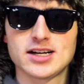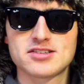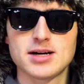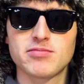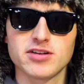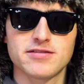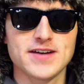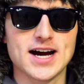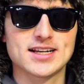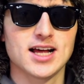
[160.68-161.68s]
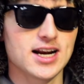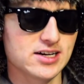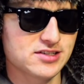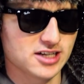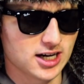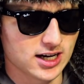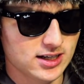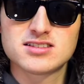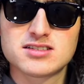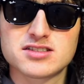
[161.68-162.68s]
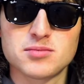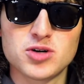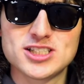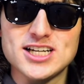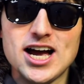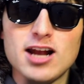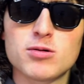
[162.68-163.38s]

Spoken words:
except for the fact that it's somewhat tied